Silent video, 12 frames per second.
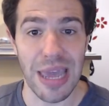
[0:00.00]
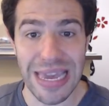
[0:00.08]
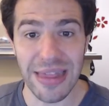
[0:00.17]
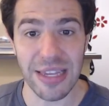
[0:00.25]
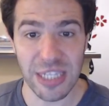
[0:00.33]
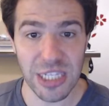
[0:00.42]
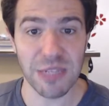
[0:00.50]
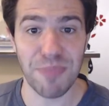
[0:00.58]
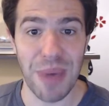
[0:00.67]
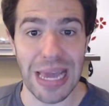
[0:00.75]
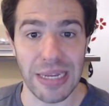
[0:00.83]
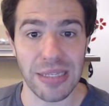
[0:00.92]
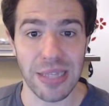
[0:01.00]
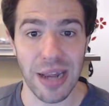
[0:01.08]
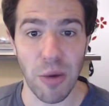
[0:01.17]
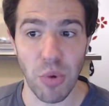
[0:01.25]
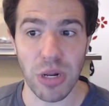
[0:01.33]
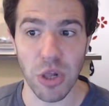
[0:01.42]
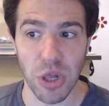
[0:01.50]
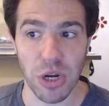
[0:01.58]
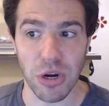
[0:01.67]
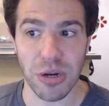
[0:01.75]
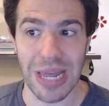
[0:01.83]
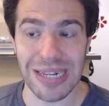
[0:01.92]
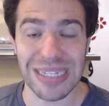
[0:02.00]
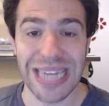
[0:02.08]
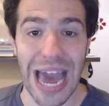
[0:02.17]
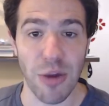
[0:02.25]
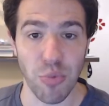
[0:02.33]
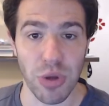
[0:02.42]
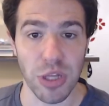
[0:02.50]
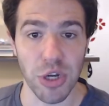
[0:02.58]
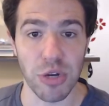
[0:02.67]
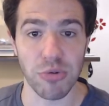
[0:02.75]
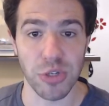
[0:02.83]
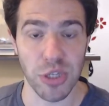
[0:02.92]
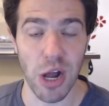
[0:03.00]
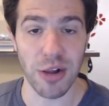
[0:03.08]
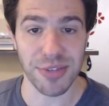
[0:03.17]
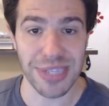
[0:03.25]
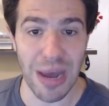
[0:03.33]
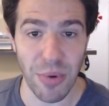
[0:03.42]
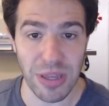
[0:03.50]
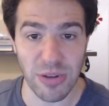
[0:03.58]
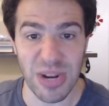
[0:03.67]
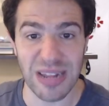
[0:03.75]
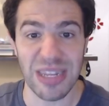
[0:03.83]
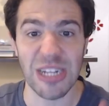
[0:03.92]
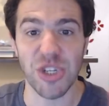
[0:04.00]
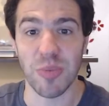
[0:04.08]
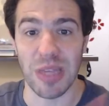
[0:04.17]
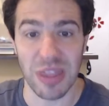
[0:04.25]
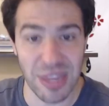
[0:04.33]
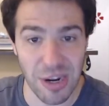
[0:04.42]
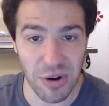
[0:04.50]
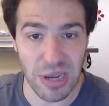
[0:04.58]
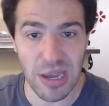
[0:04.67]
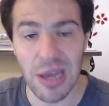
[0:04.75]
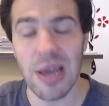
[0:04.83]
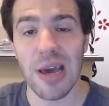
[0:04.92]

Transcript: in the space that I want to learn and has gotten really good results. That way they're not teaching me theory.